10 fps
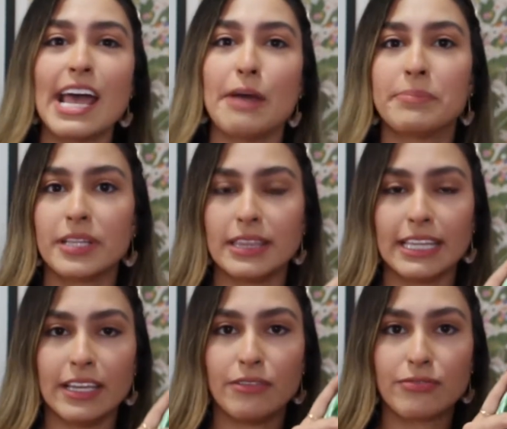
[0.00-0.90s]
and put
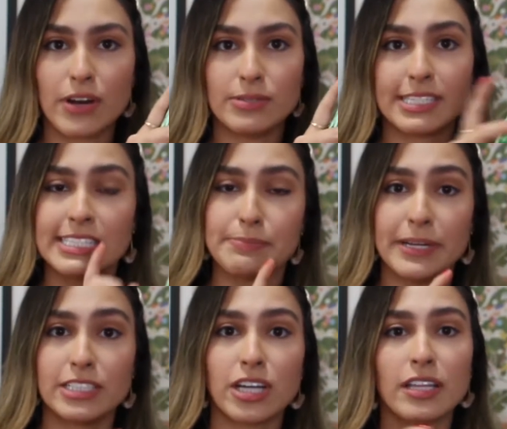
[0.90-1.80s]
the frozen
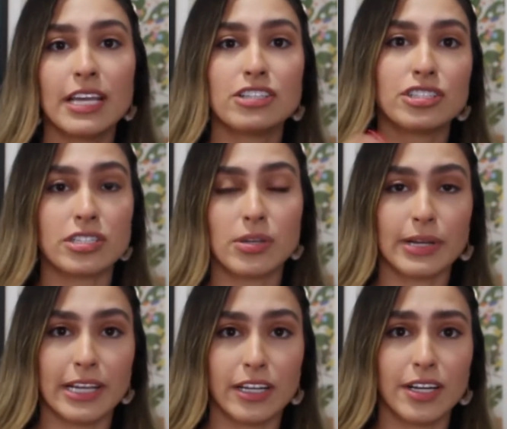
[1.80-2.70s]
spinach on there just so
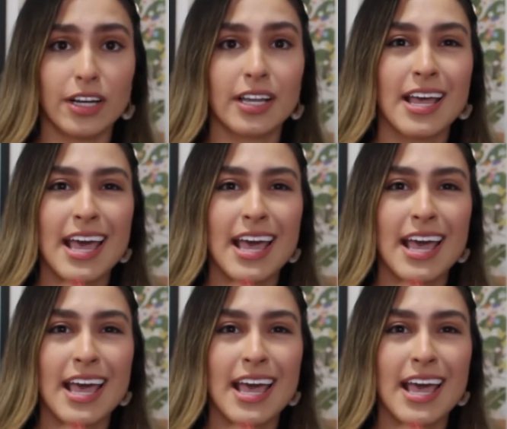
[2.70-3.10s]
we can cook.